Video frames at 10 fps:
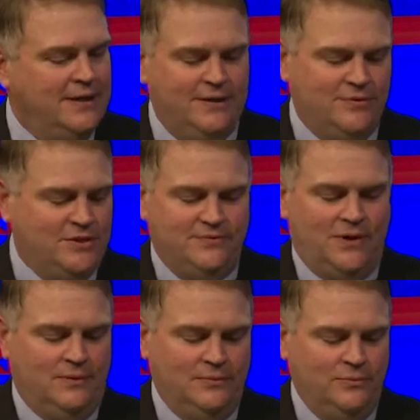First of
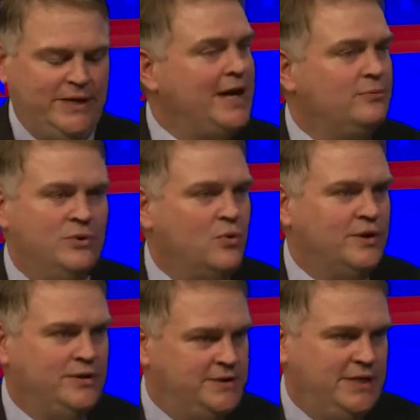all, we got to
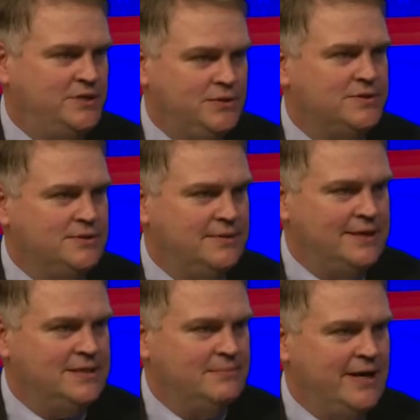reward good teachers.
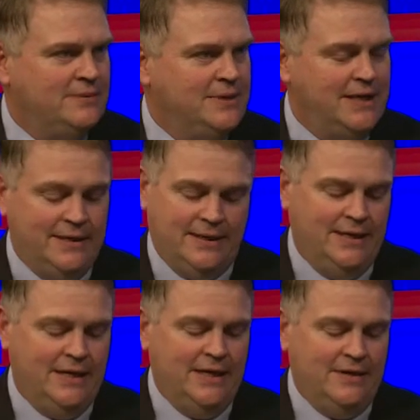That's the bottom line.
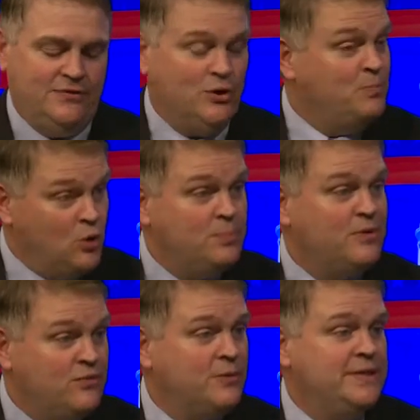If you're a poor
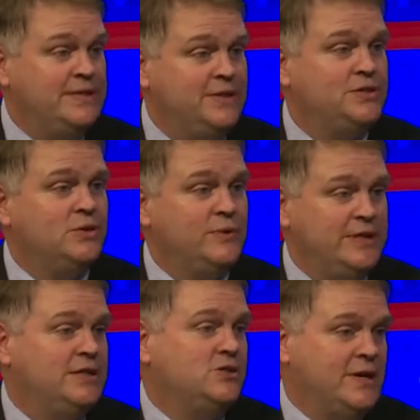performing teacher, we
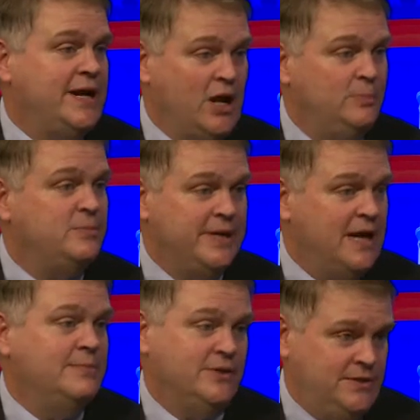need to try to help you
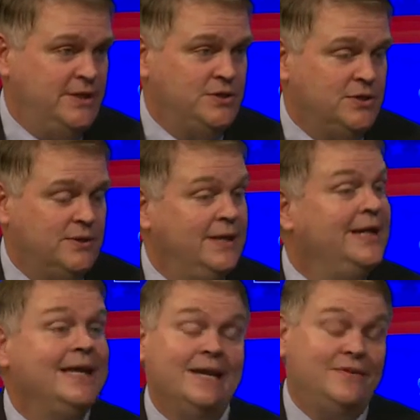become a good teacher.
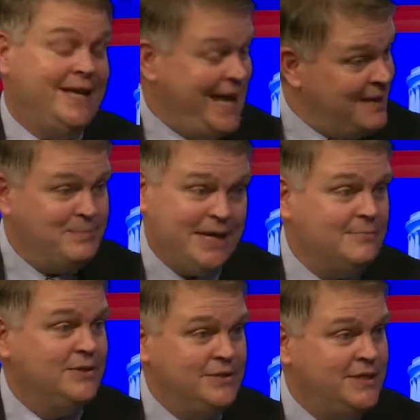And if you can't
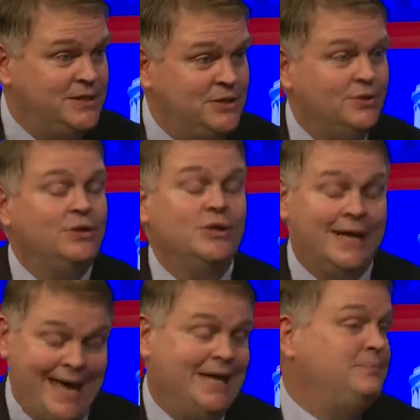become a good teacher, you
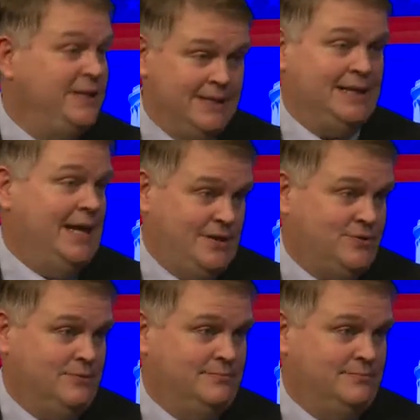can't be in the classroom.